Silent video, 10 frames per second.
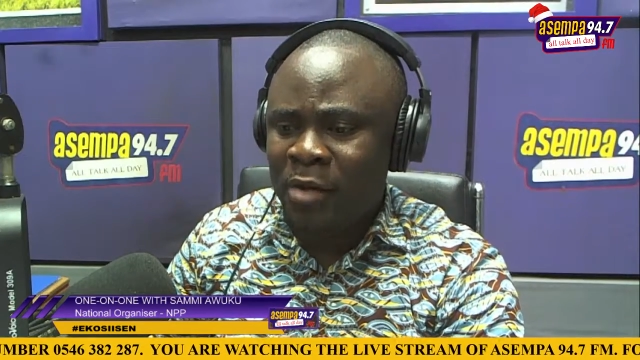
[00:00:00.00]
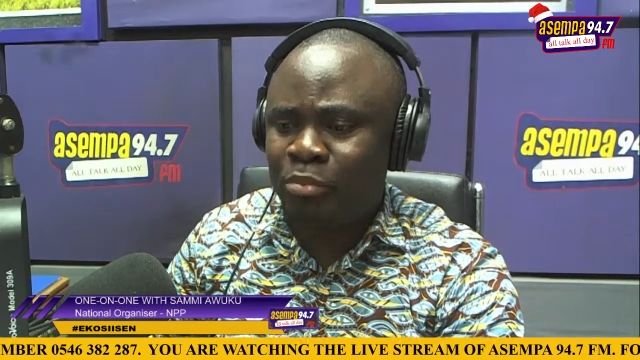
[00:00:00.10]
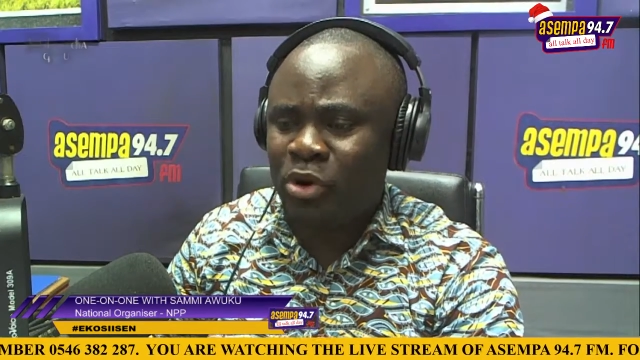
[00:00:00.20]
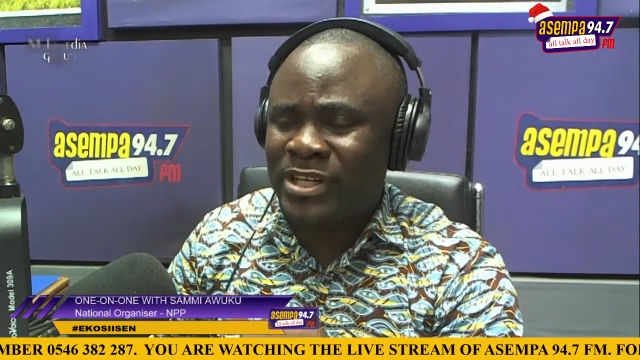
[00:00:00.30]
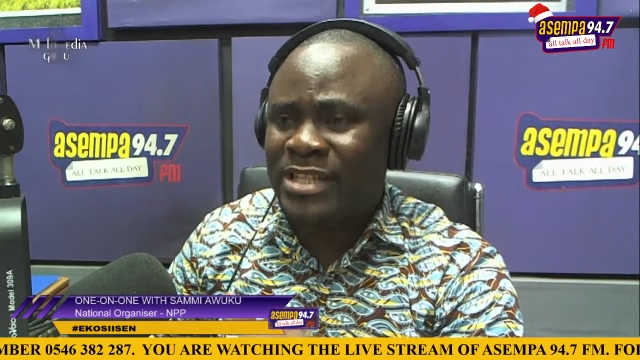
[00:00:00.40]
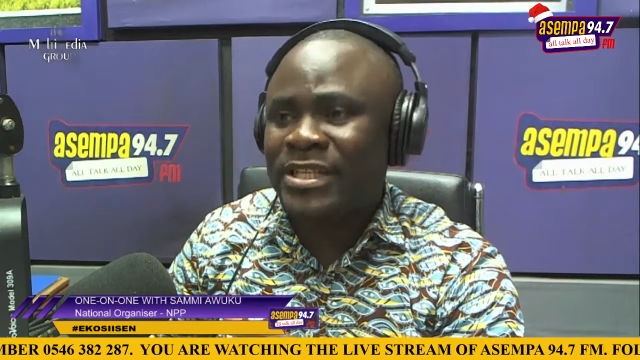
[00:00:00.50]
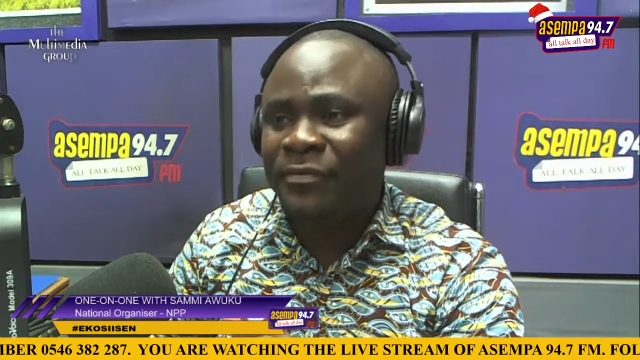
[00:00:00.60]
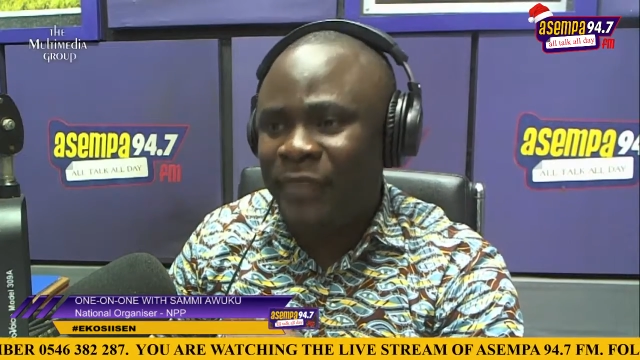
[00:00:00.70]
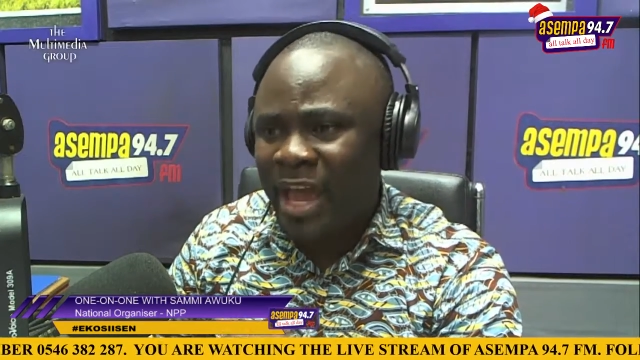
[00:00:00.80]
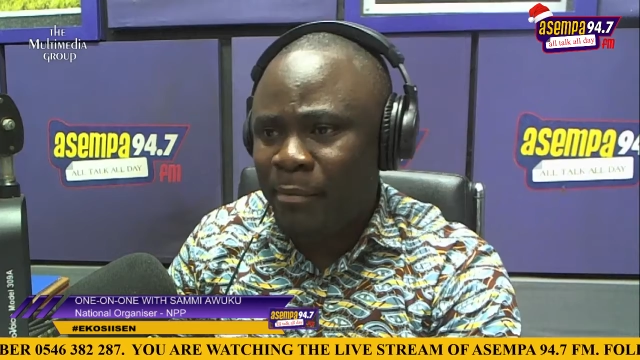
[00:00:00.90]

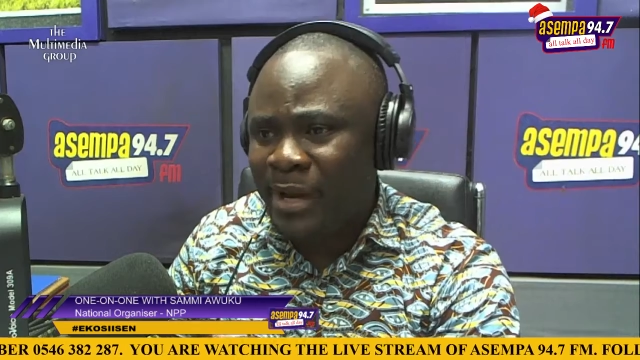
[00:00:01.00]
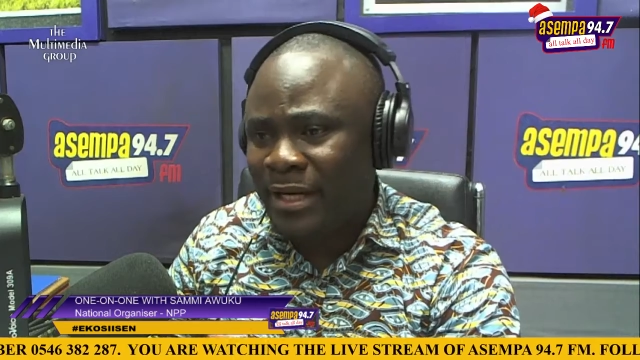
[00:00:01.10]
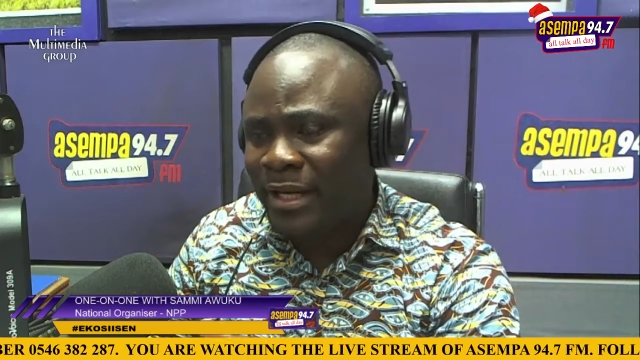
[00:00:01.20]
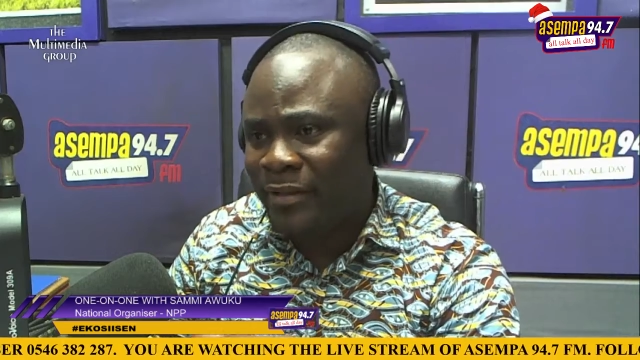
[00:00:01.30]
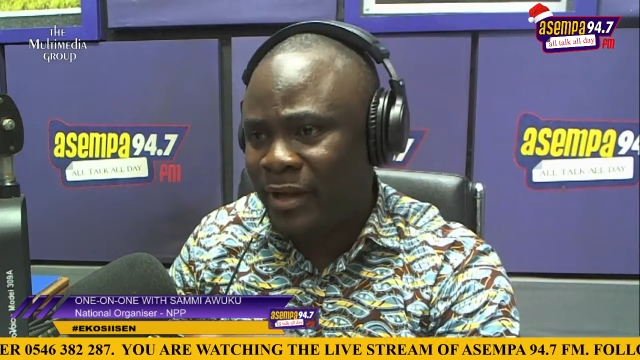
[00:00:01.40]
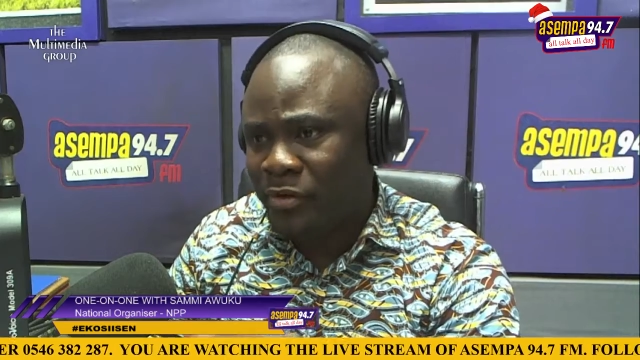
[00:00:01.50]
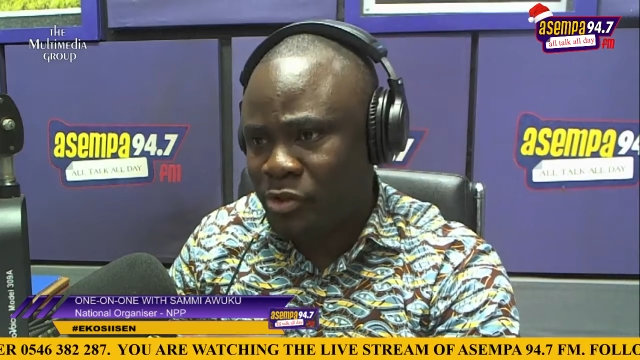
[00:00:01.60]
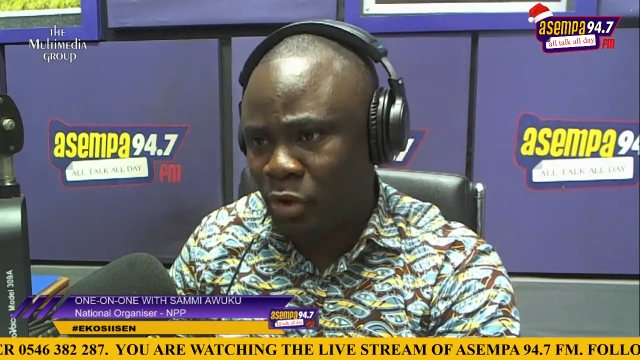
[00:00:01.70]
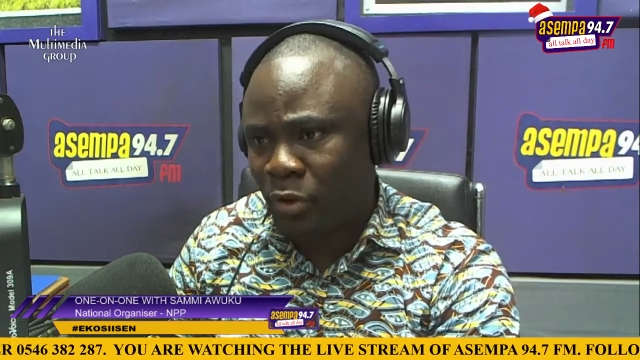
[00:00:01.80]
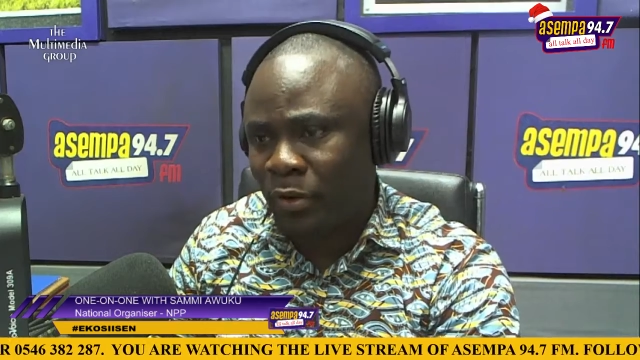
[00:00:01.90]
protesting vehemently the
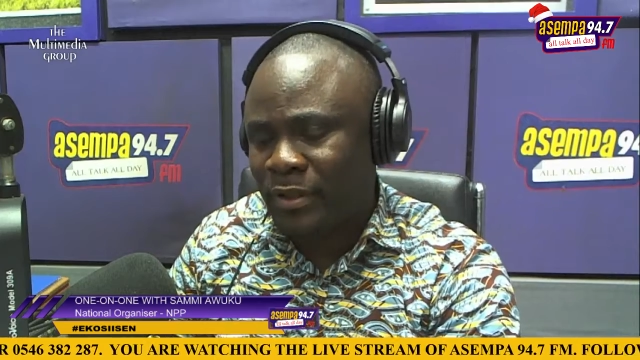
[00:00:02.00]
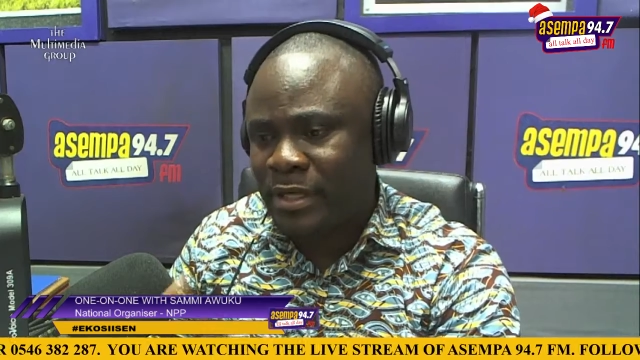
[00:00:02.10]
result.